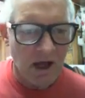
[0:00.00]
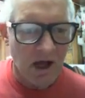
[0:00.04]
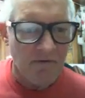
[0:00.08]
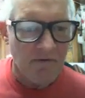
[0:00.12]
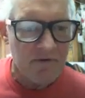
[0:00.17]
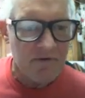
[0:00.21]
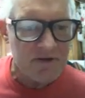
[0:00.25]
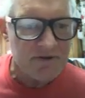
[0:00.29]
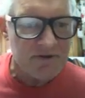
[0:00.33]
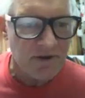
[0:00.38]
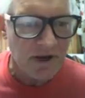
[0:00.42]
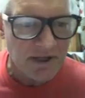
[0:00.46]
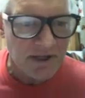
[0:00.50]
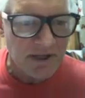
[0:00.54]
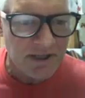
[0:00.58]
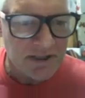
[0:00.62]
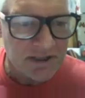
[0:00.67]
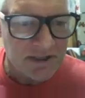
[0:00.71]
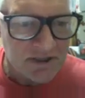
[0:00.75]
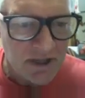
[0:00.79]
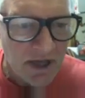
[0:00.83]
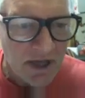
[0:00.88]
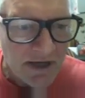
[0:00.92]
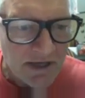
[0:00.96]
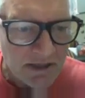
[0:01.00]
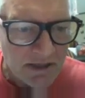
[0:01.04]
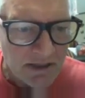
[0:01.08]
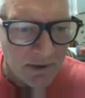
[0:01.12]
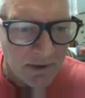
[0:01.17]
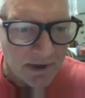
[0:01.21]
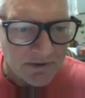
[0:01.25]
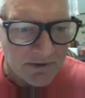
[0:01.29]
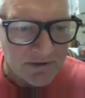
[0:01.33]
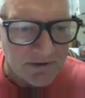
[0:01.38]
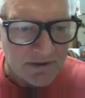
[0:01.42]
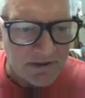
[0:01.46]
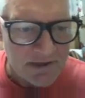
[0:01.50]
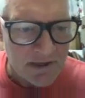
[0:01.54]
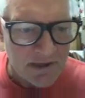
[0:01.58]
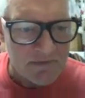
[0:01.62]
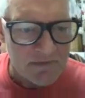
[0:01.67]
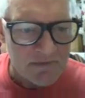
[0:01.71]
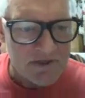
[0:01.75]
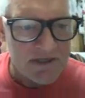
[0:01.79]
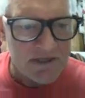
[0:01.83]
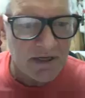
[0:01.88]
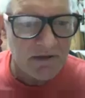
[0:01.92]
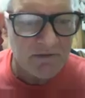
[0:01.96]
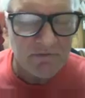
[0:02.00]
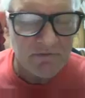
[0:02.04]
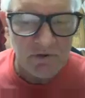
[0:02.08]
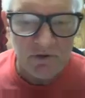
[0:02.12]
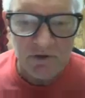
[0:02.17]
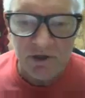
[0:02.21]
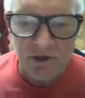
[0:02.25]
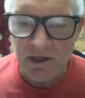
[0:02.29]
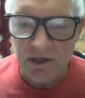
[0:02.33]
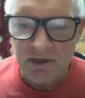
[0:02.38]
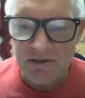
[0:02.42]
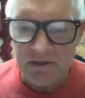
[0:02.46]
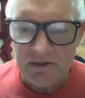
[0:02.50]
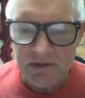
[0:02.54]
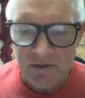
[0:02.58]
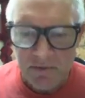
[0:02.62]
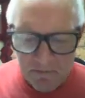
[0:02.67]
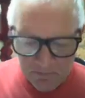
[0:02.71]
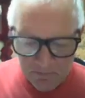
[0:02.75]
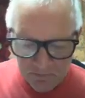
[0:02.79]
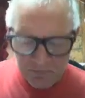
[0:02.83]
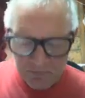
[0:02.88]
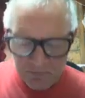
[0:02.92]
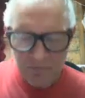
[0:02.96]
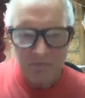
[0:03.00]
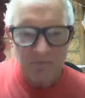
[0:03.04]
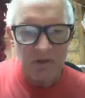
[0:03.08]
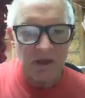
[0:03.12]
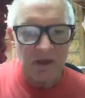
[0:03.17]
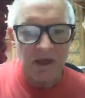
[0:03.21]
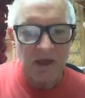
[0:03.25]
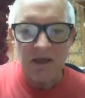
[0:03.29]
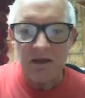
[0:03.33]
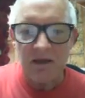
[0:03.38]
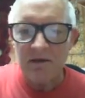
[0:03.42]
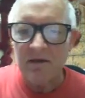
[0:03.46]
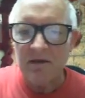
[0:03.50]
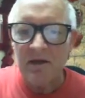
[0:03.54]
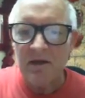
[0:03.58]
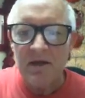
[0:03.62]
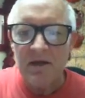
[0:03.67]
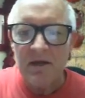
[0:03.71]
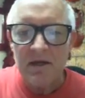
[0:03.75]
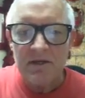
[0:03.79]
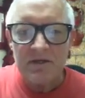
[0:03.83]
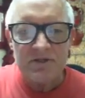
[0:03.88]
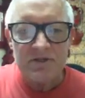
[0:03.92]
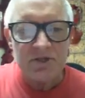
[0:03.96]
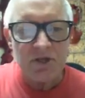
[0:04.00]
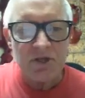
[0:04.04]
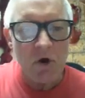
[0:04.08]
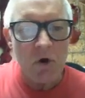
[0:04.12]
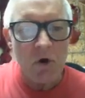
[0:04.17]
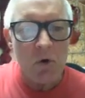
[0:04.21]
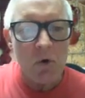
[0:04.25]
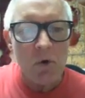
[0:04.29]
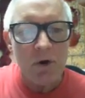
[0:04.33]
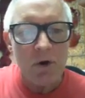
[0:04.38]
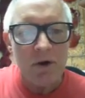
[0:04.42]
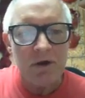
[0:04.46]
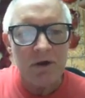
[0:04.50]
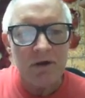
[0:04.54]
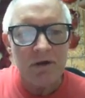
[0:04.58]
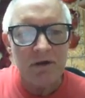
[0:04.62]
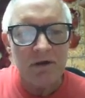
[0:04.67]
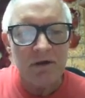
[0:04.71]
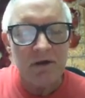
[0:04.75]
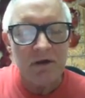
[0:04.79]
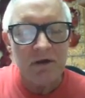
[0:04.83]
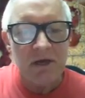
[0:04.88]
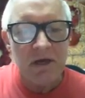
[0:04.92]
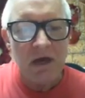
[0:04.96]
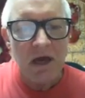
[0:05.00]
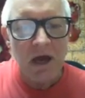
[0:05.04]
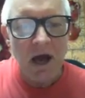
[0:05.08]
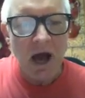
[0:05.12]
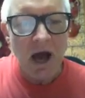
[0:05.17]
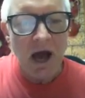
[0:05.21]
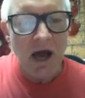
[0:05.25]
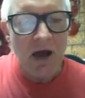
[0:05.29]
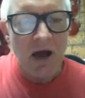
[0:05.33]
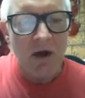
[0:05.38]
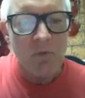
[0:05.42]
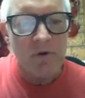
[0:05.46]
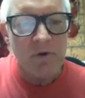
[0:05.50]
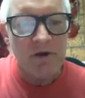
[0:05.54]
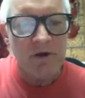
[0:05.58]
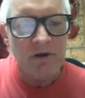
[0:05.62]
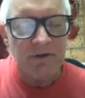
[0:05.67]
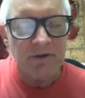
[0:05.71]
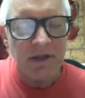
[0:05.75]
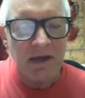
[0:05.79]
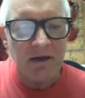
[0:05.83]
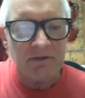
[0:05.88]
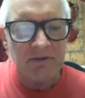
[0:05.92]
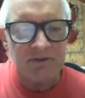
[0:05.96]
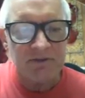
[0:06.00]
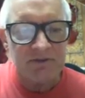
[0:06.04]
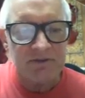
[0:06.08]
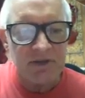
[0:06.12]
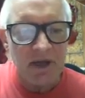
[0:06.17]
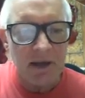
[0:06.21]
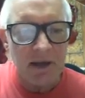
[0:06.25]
Obviously, I get excited about this. I'm sick of you guys. Okay? So, I will now